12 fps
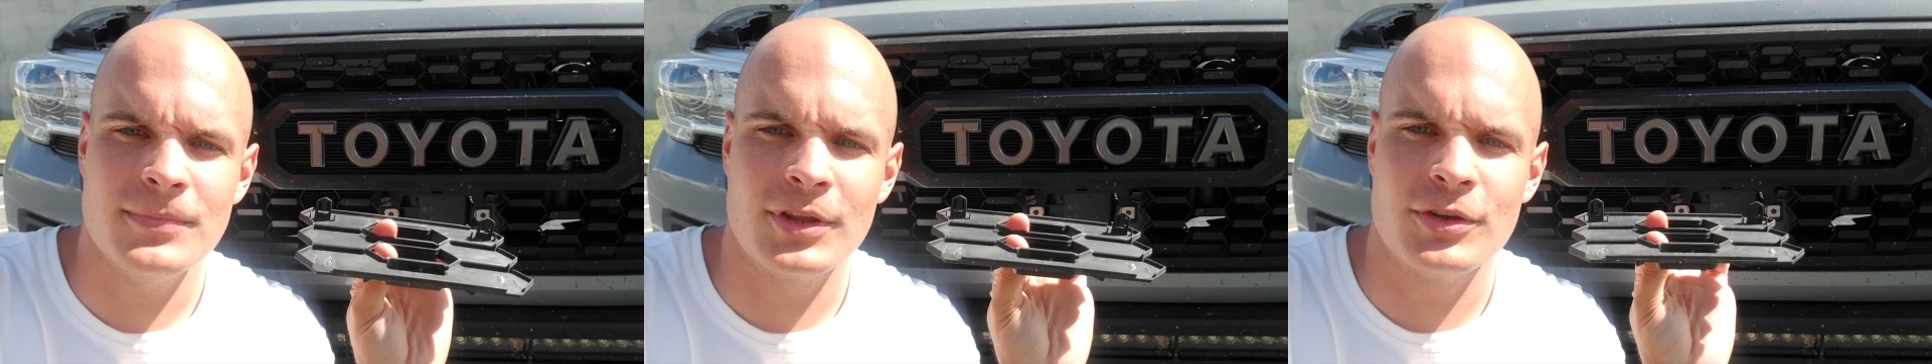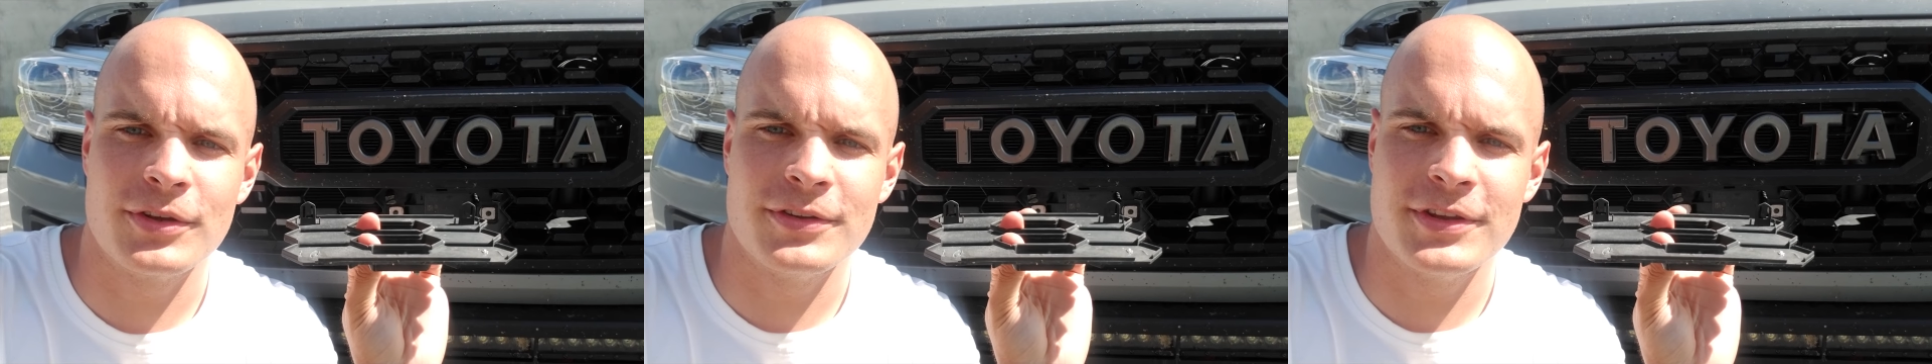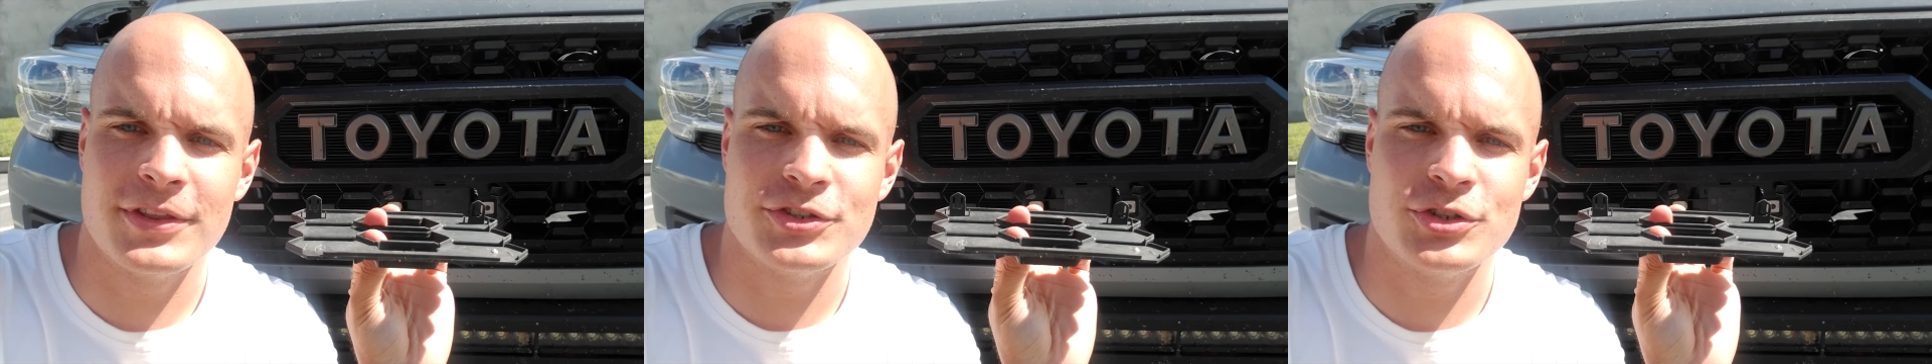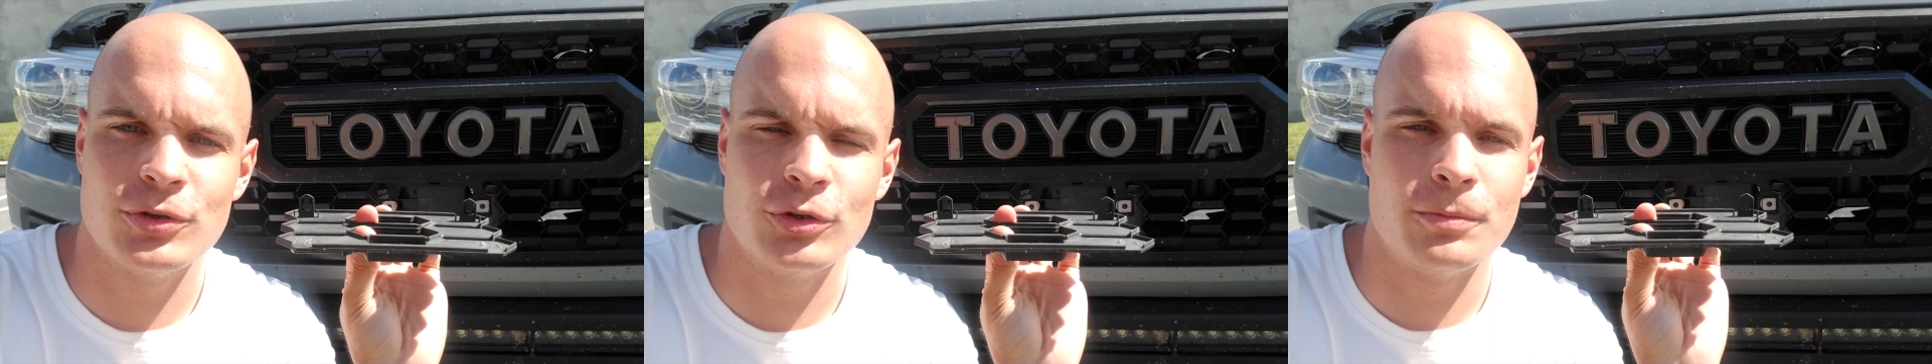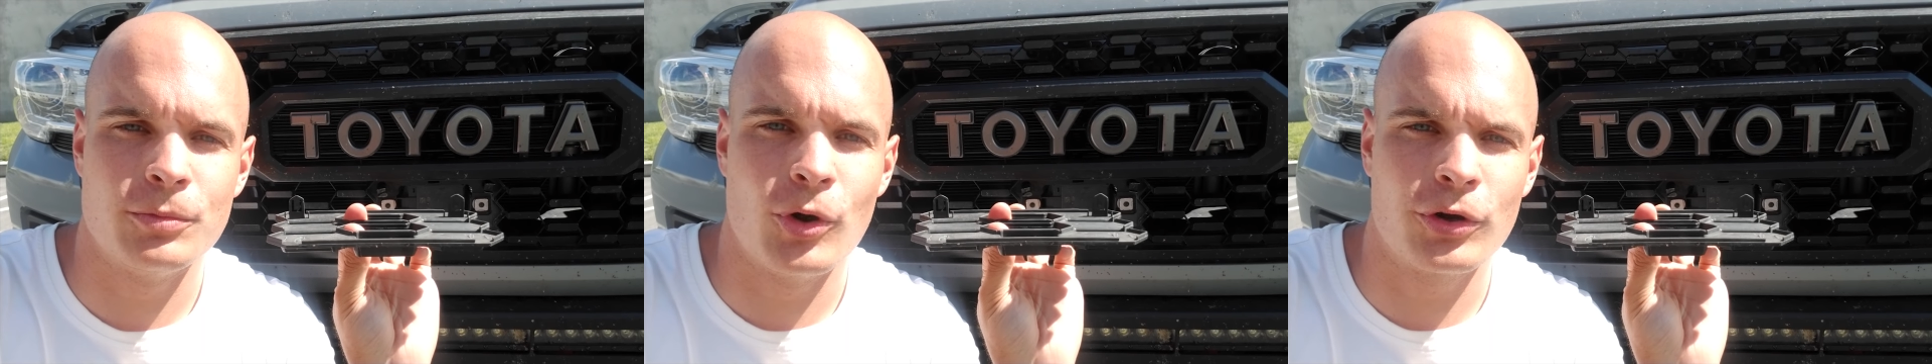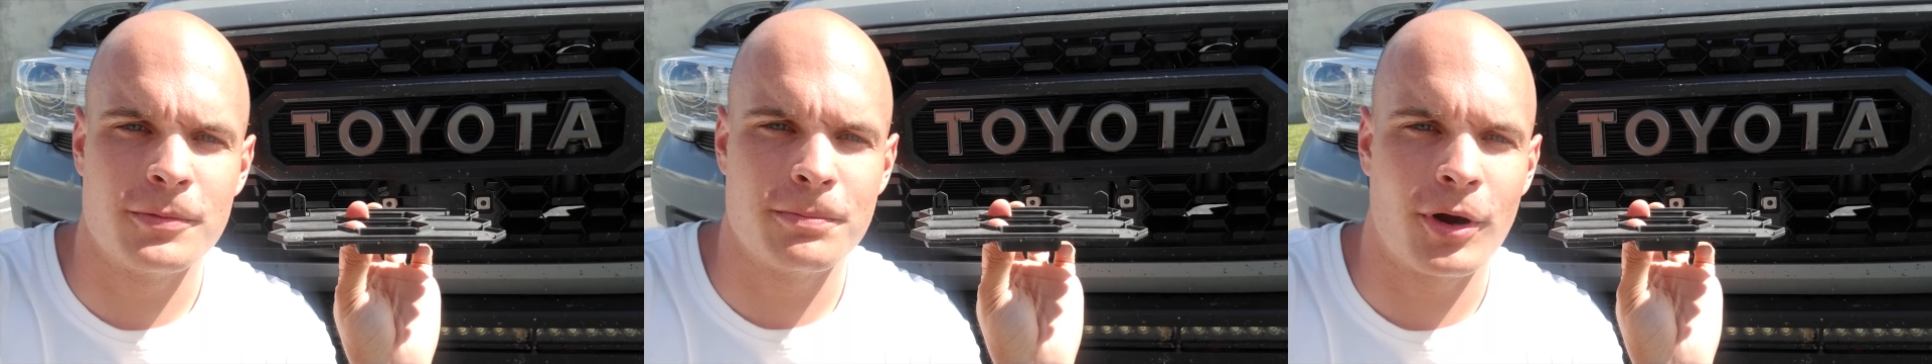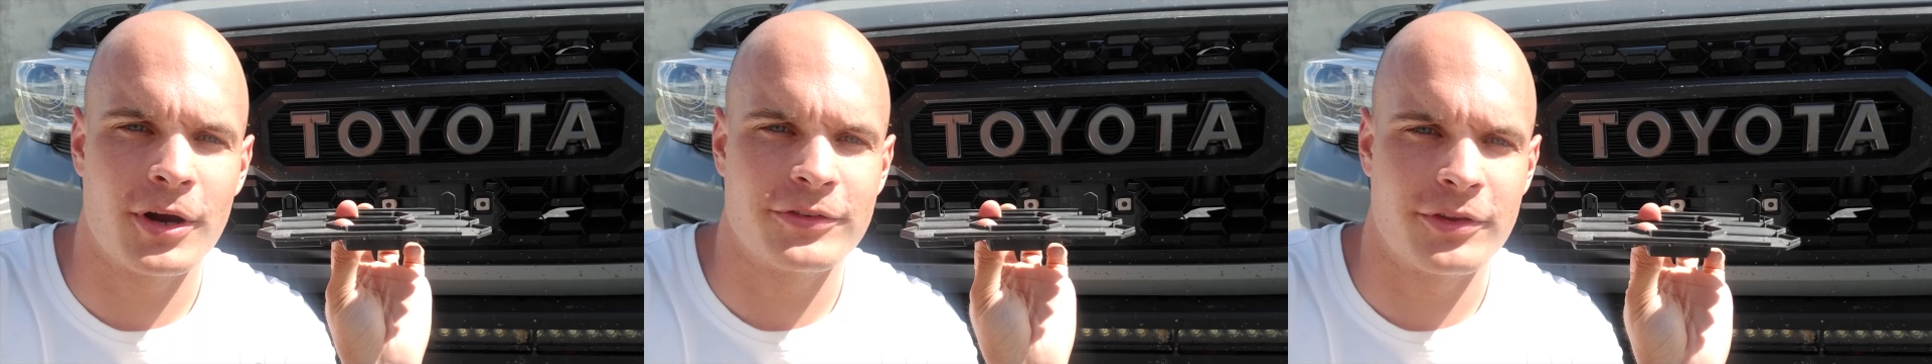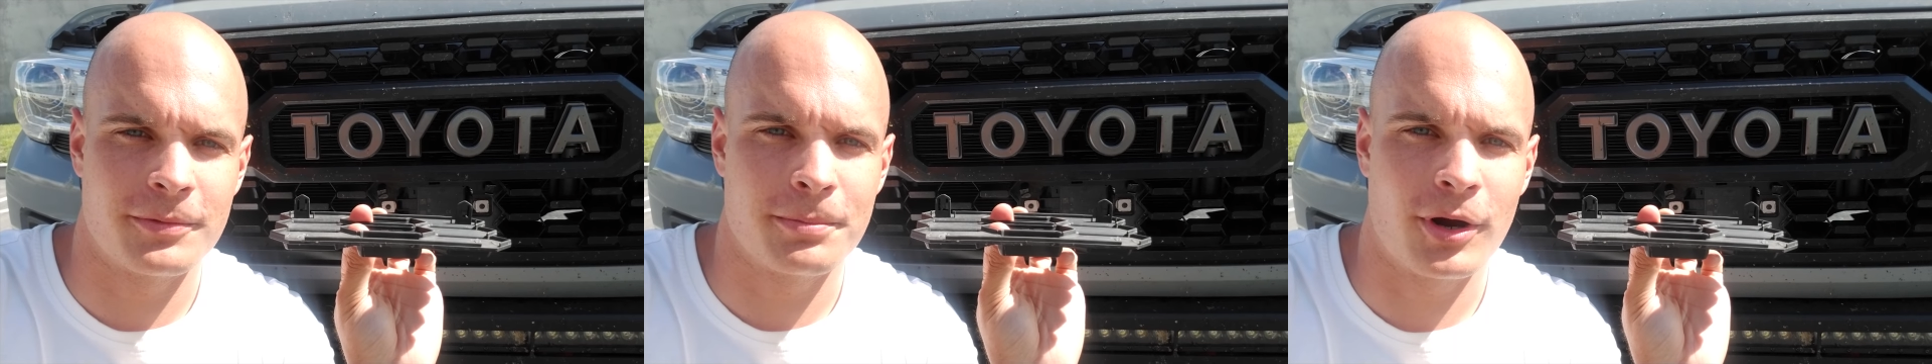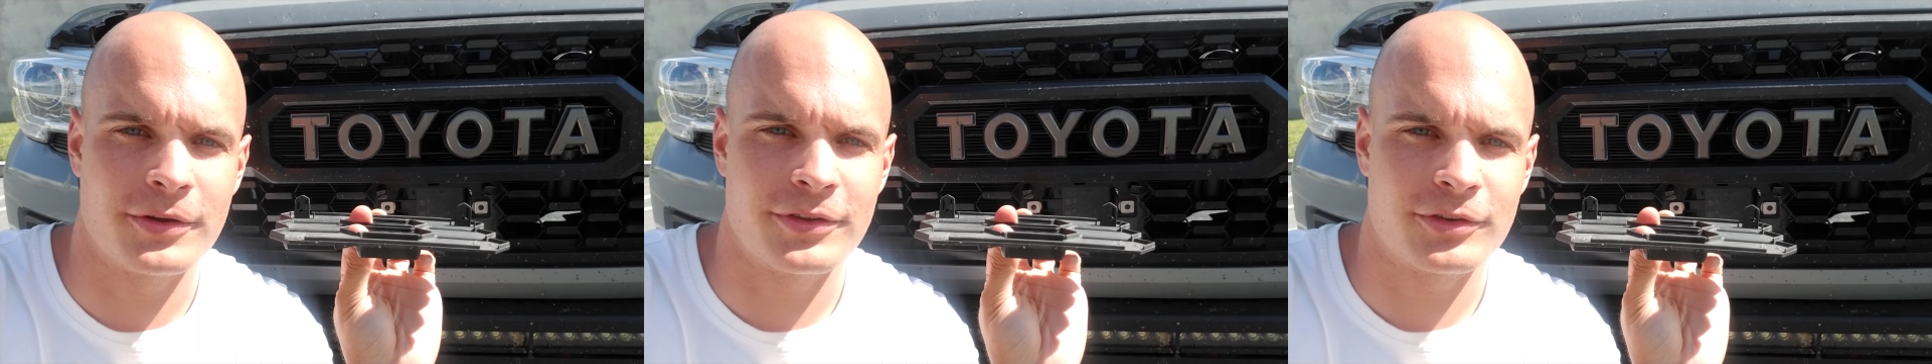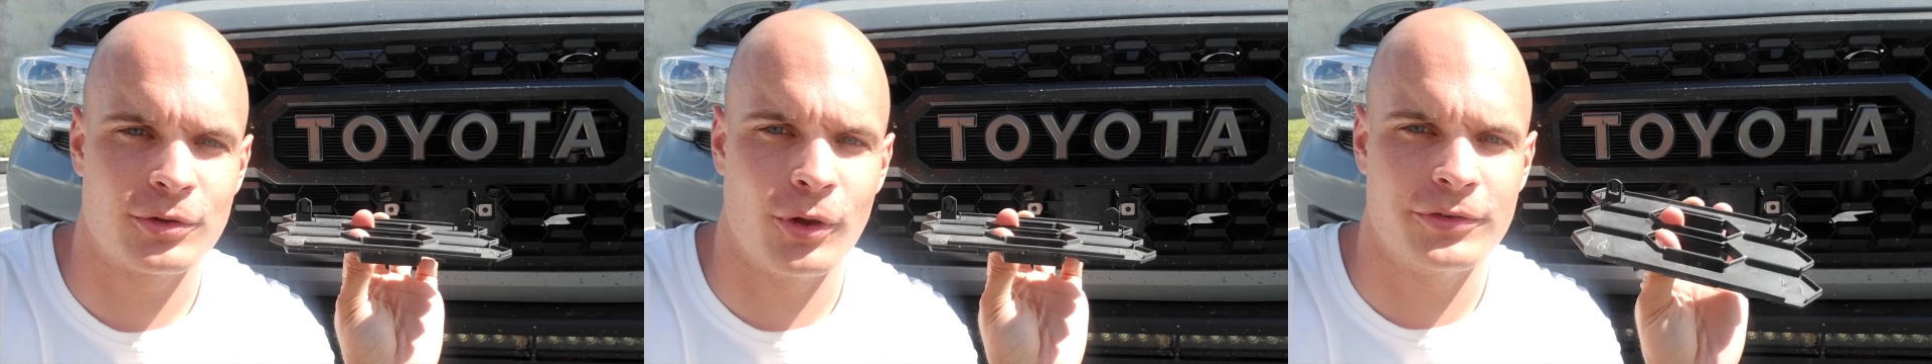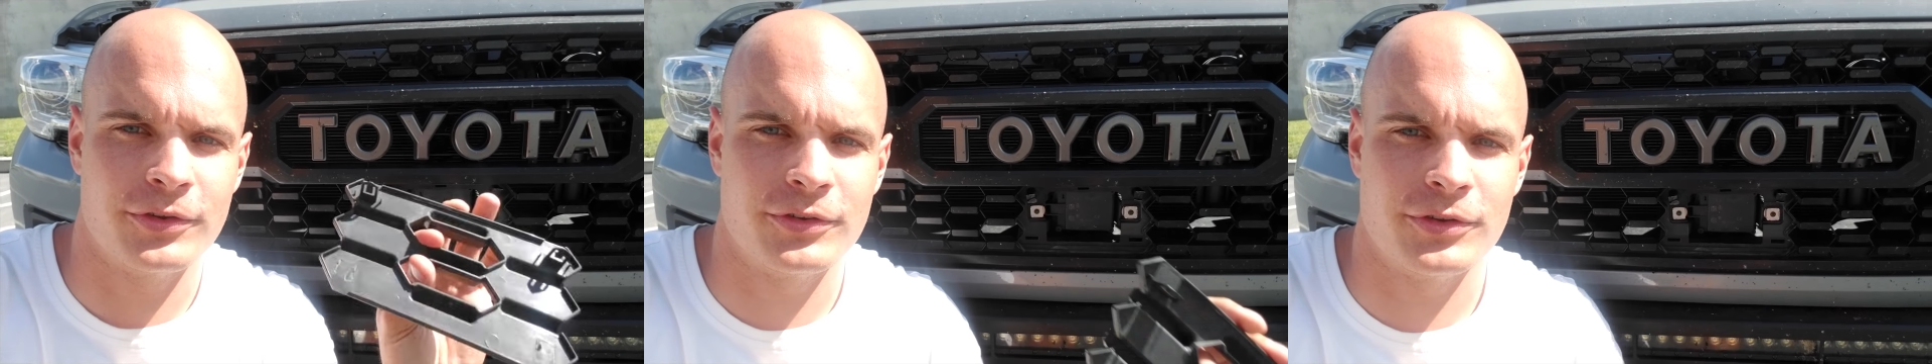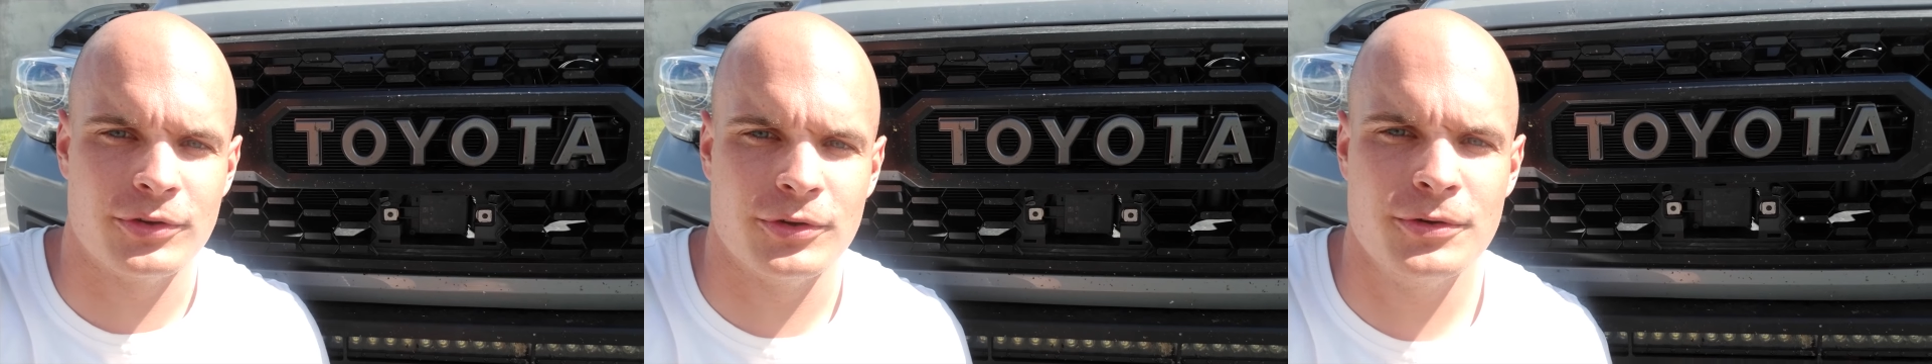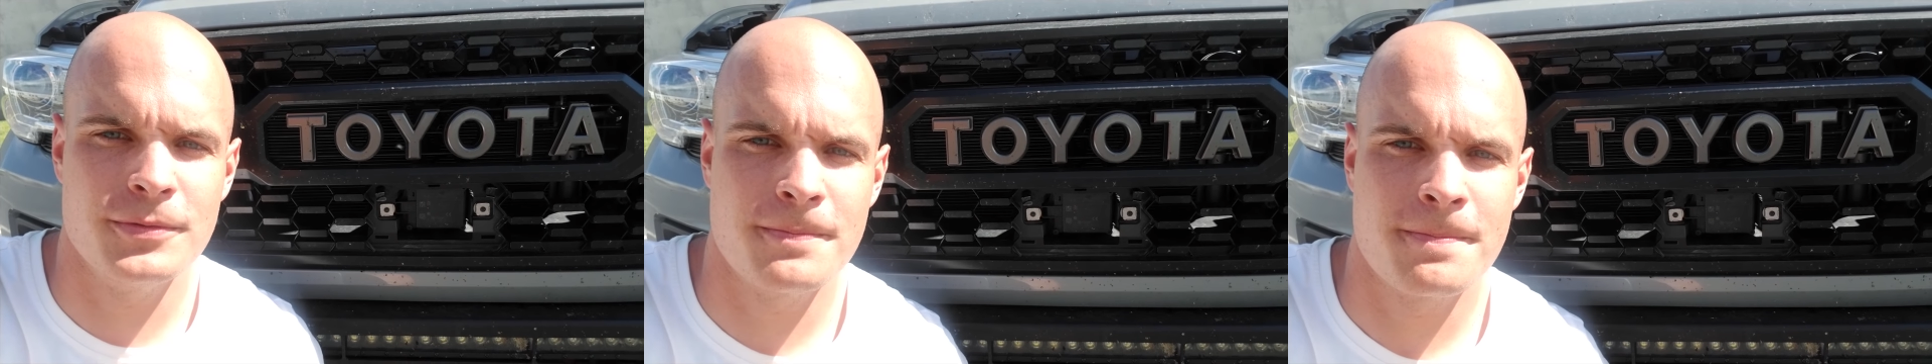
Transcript: You can see the two little broken parts on the part that's closest to you.